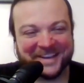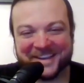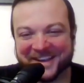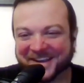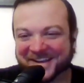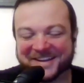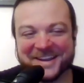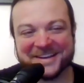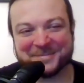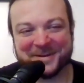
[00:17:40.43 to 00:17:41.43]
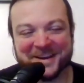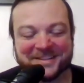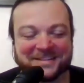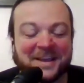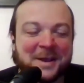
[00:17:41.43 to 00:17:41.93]
I can't get
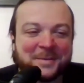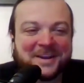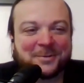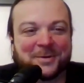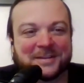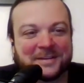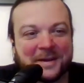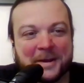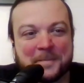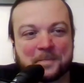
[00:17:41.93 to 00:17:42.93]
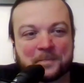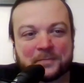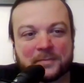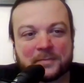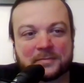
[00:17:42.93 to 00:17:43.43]
behind this. But anyways,
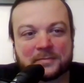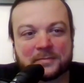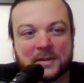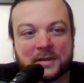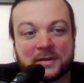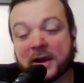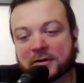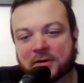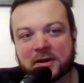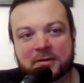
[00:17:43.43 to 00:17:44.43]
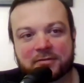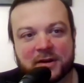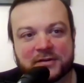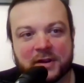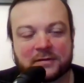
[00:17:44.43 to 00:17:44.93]
yeah, I try
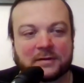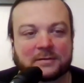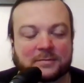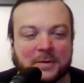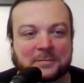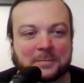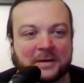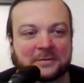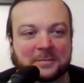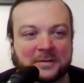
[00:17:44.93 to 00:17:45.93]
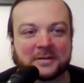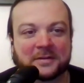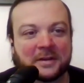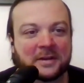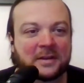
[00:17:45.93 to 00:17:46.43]
to challenge that as much as possible.
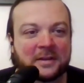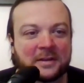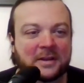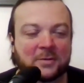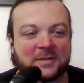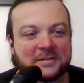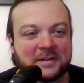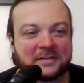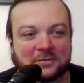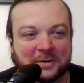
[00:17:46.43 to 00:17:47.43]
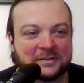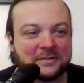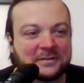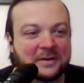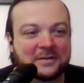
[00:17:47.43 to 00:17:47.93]
And anyways, that
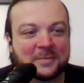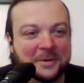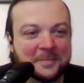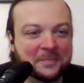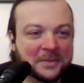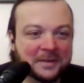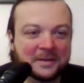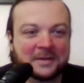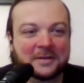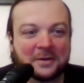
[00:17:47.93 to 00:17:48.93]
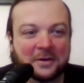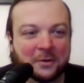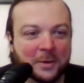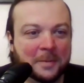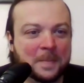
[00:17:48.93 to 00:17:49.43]
situation sucked, but
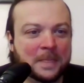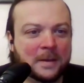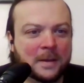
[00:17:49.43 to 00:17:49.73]
oh well.